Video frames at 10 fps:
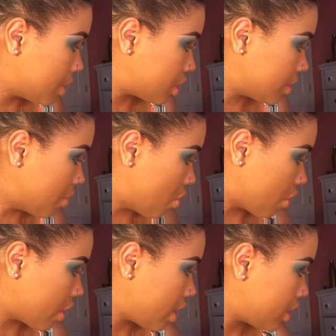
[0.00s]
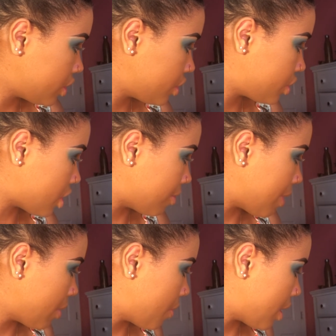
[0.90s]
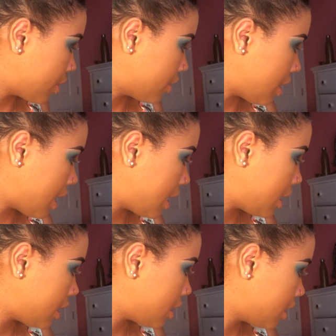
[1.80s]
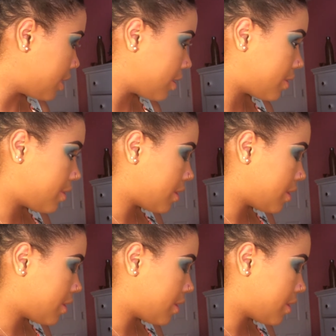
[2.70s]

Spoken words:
Put some orange on my waterline with